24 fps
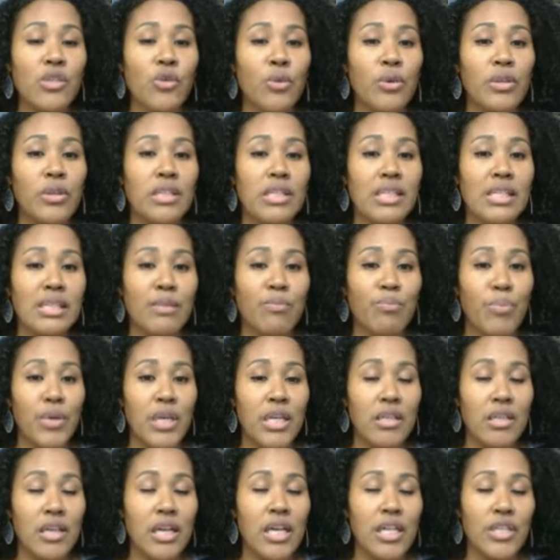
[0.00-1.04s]
going to
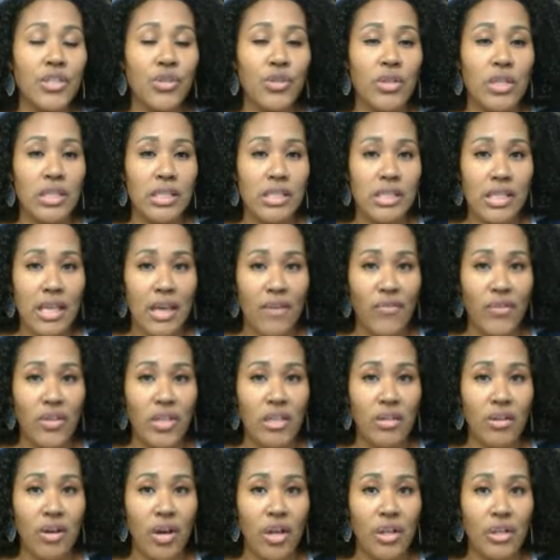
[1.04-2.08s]
spend
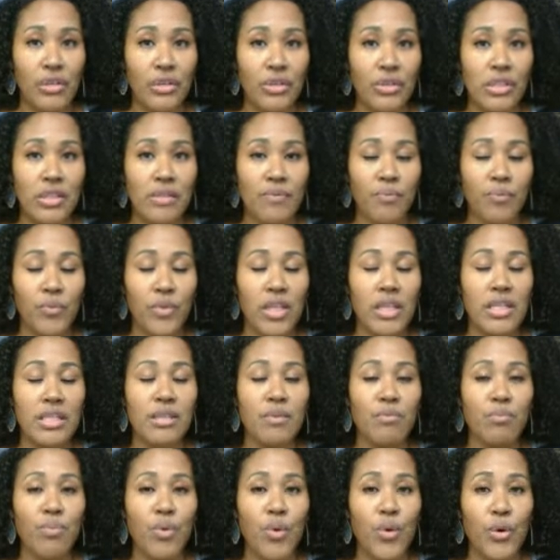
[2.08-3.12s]
$170, it's
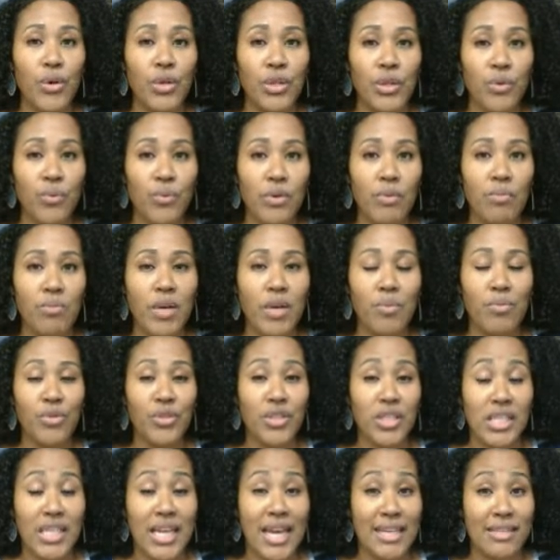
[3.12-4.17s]
important to remember
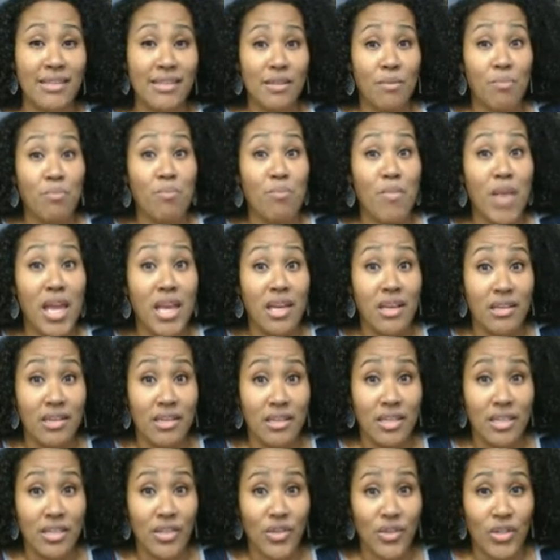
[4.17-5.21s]
she has to make
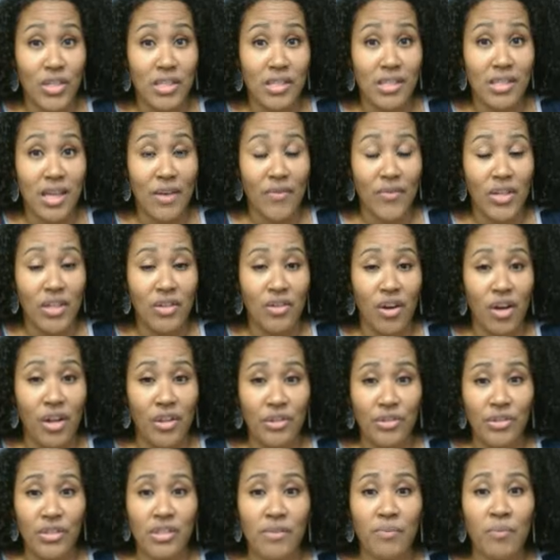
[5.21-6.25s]

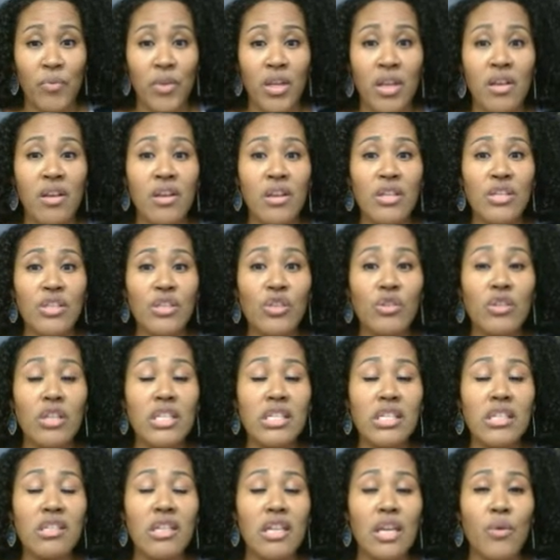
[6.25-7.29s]
$170. So
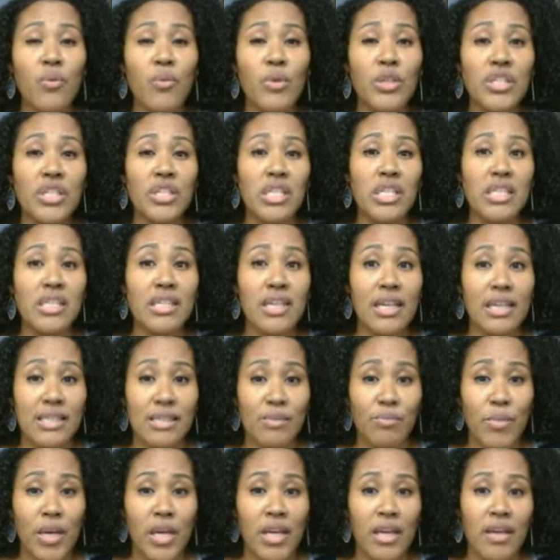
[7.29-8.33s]
let's look at what she
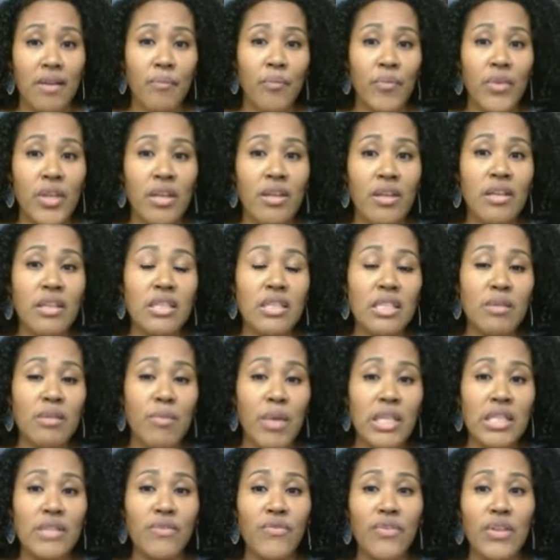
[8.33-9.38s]
does make. She
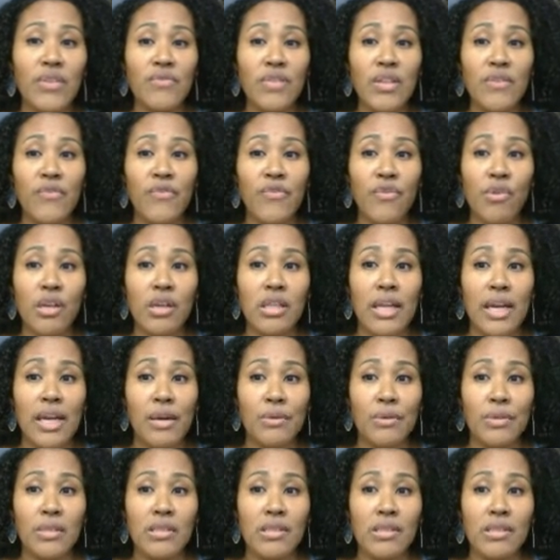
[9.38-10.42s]
makes 50 for
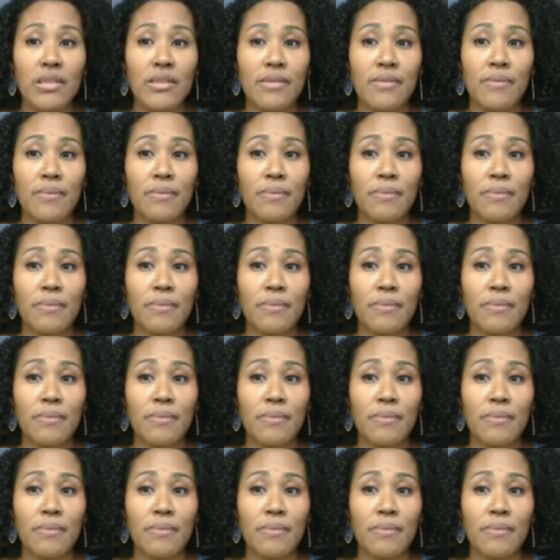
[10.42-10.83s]
allowance.